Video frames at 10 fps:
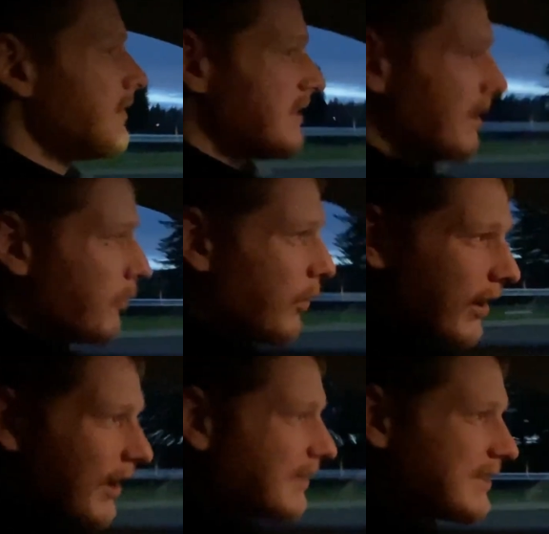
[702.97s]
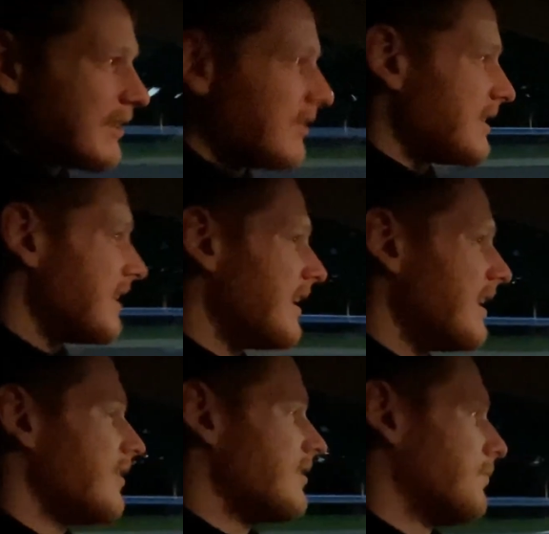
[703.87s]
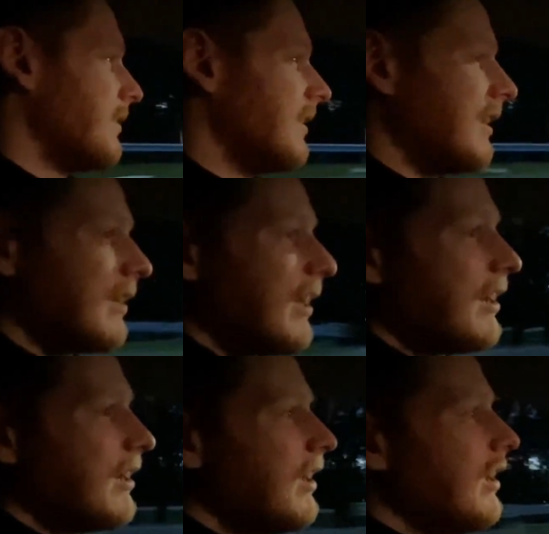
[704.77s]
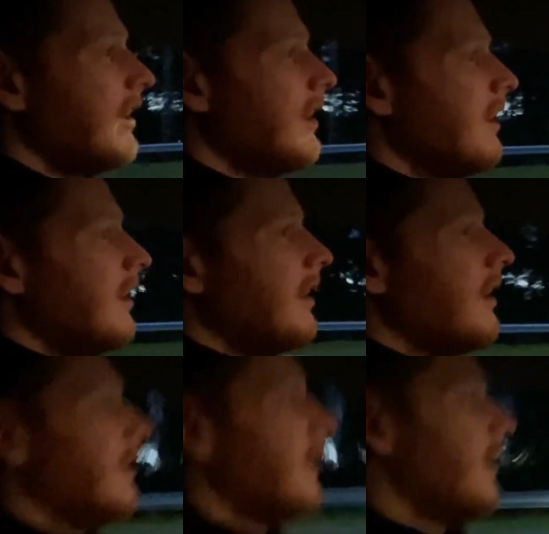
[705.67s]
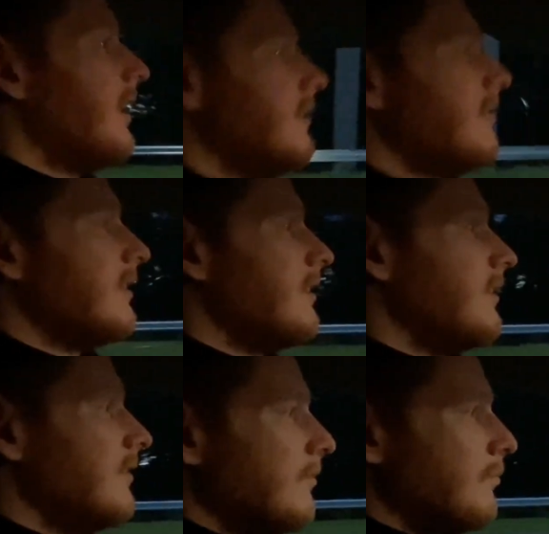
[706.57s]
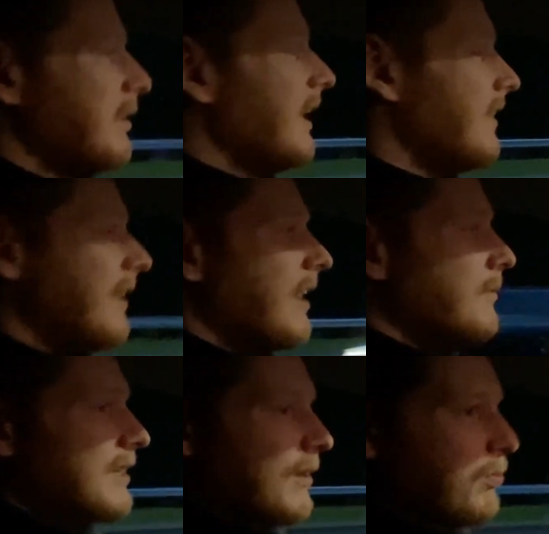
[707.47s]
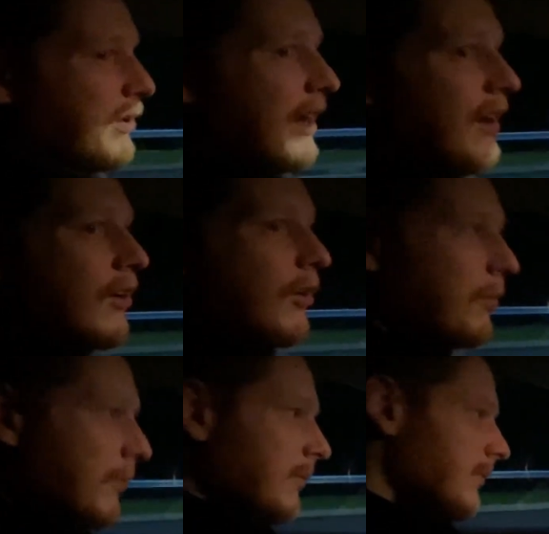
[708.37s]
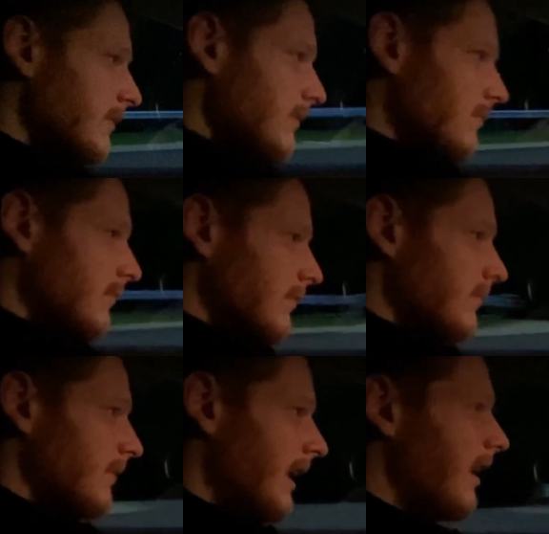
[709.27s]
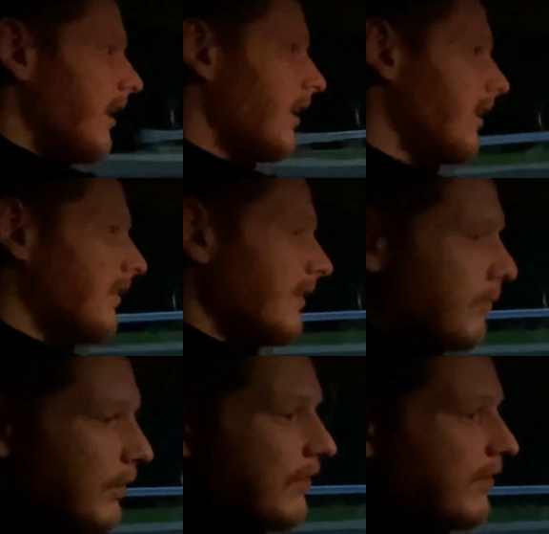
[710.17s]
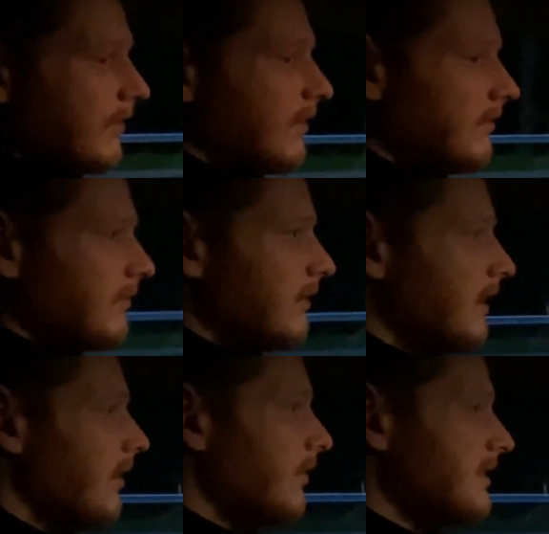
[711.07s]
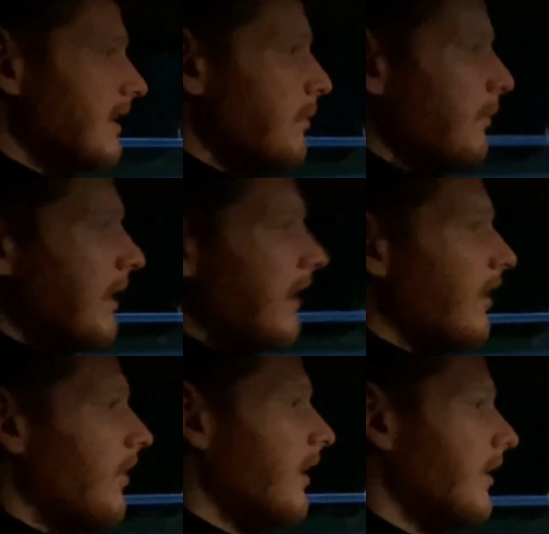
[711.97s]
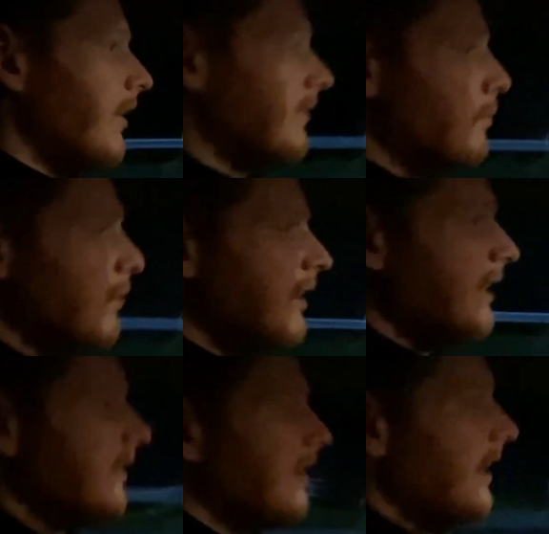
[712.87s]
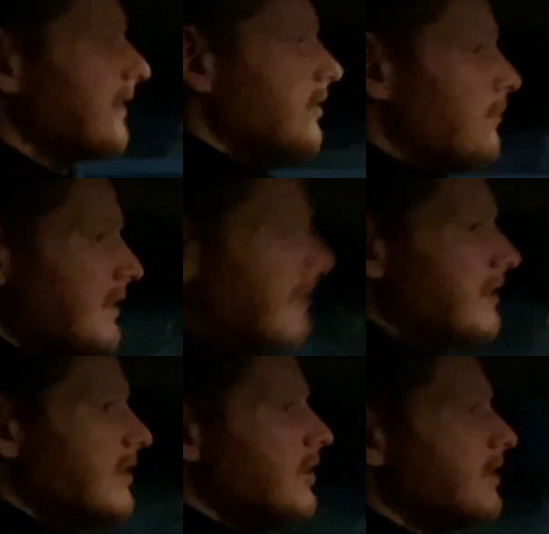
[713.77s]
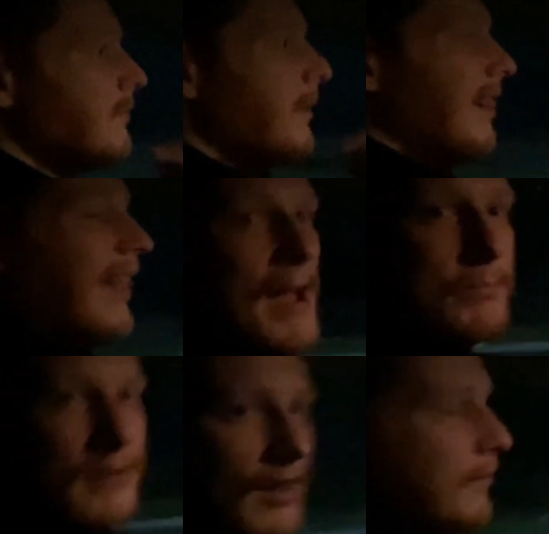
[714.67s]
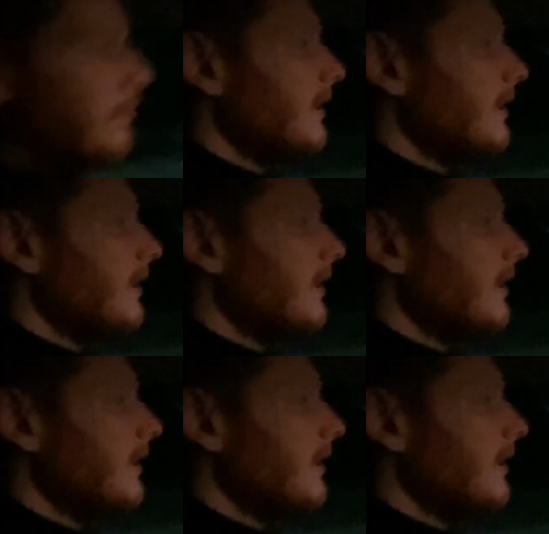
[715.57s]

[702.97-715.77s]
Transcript: somewhere else to the city or something like that, and play the games that I play at home there with, you know, the same account. I don't have to bring anything extra besides just my laptop.